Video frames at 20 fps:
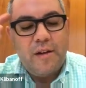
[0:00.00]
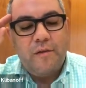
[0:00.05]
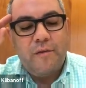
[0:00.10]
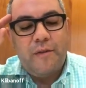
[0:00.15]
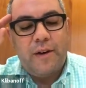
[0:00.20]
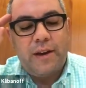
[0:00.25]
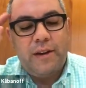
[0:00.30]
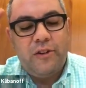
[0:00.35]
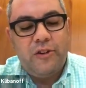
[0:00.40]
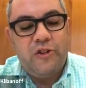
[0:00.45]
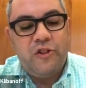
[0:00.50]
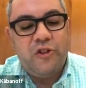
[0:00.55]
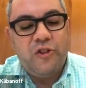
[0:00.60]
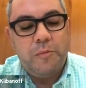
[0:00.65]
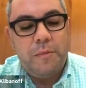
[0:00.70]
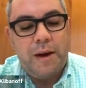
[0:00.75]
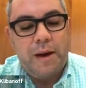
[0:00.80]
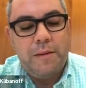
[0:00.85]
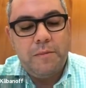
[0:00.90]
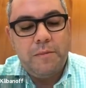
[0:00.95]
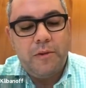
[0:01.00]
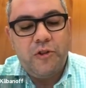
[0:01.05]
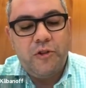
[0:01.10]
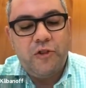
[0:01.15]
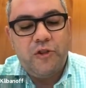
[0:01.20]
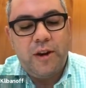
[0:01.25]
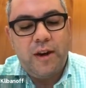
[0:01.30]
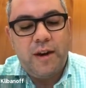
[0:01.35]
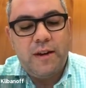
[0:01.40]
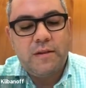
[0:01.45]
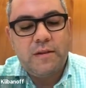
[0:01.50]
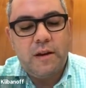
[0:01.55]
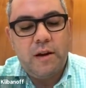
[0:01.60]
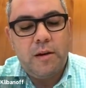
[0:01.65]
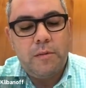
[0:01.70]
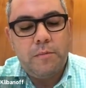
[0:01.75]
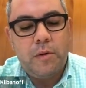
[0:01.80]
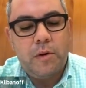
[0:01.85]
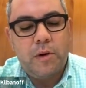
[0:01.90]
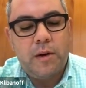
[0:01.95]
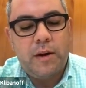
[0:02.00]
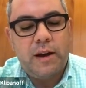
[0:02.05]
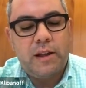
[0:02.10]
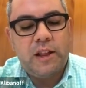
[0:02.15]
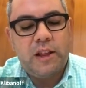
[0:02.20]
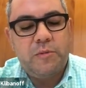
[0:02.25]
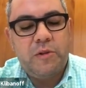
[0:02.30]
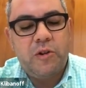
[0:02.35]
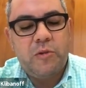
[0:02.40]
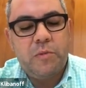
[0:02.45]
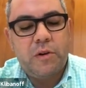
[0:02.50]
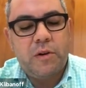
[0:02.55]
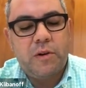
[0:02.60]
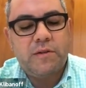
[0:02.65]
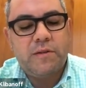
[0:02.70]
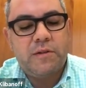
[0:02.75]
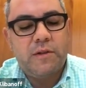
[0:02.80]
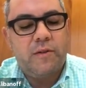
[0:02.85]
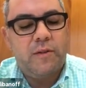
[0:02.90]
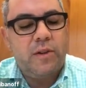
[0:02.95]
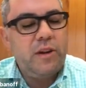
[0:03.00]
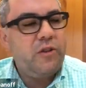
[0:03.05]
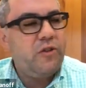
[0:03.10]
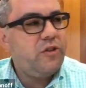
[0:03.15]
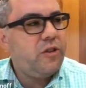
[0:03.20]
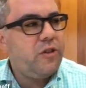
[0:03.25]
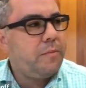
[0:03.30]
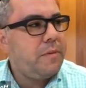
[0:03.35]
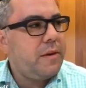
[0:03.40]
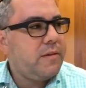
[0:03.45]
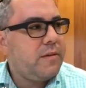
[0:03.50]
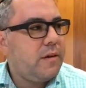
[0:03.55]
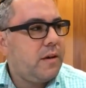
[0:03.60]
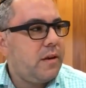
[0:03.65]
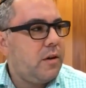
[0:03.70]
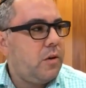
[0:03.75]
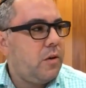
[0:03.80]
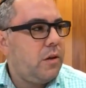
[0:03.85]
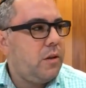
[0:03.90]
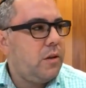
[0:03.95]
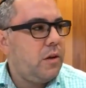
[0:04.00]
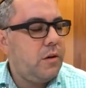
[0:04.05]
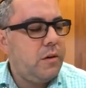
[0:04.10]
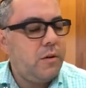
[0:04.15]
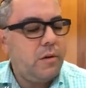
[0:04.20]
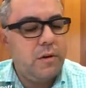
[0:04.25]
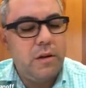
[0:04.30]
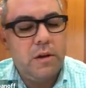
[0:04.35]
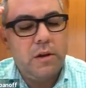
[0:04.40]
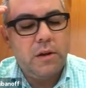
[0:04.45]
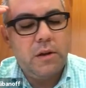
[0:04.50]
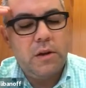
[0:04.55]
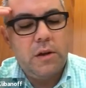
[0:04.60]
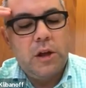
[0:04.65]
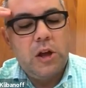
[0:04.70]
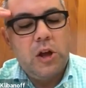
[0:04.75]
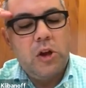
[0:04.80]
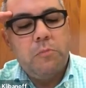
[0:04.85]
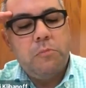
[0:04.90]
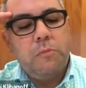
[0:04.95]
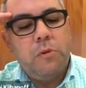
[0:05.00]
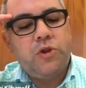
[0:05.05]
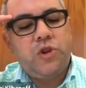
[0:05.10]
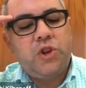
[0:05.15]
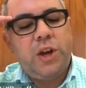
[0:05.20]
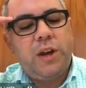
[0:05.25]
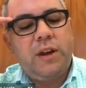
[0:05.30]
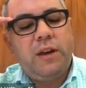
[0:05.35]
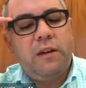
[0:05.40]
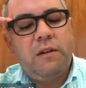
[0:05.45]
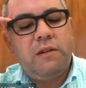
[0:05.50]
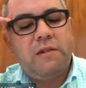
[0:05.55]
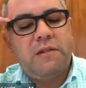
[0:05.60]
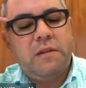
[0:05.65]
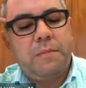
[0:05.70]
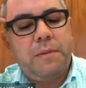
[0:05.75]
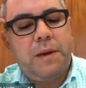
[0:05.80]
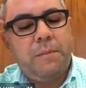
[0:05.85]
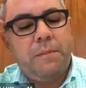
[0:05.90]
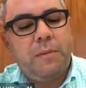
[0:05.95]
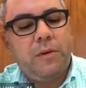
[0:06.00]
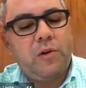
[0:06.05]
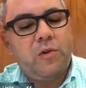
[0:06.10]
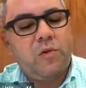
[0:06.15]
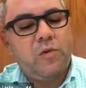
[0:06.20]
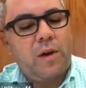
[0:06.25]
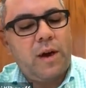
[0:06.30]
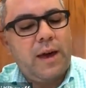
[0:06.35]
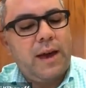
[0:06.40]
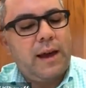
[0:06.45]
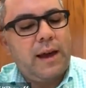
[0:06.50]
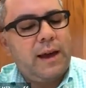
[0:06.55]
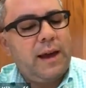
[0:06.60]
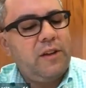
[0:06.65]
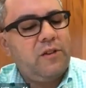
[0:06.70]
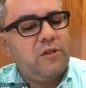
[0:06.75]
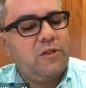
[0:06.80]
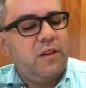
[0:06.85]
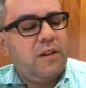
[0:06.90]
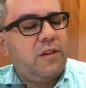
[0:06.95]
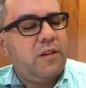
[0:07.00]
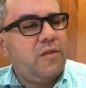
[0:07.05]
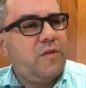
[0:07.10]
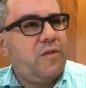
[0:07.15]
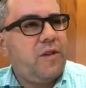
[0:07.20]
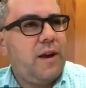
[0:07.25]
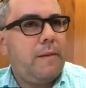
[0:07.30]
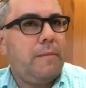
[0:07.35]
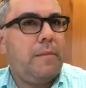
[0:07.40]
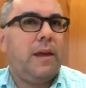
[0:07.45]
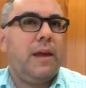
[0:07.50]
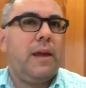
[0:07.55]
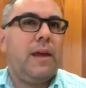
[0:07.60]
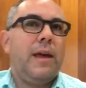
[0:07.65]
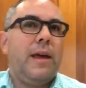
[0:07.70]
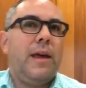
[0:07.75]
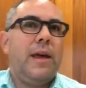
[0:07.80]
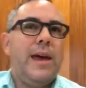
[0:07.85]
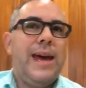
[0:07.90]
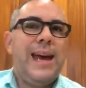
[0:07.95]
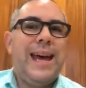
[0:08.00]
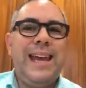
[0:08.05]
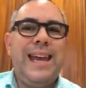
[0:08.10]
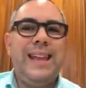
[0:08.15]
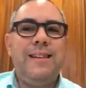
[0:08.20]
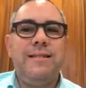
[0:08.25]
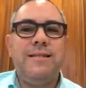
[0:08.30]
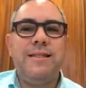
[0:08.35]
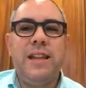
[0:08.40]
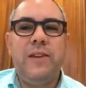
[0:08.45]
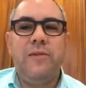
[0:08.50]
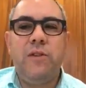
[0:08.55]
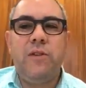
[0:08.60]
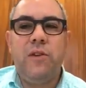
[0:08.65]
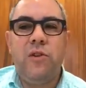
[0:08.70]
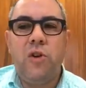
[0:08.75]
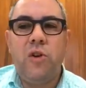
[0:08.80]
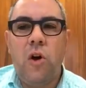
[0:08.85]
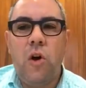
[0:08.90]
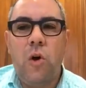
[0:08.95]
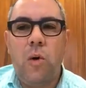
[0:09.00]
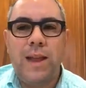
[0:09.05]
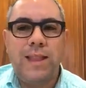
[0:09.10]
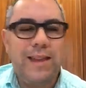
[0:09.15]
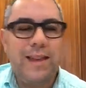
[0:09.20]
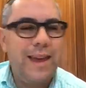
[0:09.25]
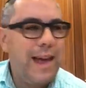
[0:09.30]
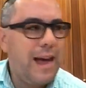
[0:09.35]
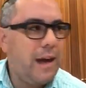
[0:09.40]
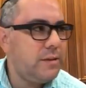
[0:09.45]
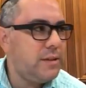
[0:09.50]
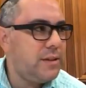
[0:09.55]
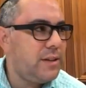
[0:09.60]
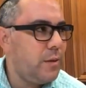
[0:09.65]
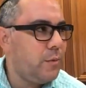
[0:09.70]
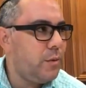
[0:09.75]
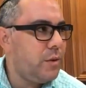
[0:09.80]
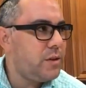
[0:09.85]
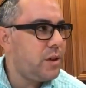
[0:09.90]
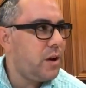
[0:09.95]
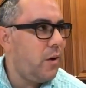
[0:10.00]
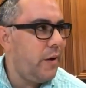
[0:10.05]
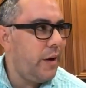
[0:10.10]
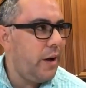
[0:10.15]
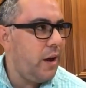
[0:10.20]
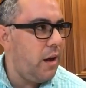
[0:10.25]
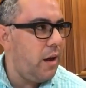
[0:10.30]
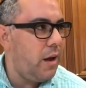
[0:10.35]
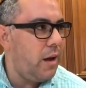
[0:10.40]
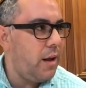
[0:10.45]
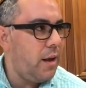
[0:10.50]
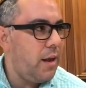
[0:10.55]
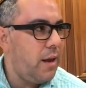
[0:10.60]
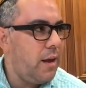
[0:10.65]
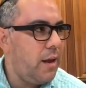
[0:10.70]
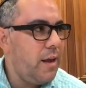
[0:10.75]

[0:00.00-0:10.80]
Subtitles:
Vayishma Moshe esa'am bochel mishpachosav ish lepesach ohalo. Moshe hears the people crying, each to his family. He doesn't even know at the outset what's going on.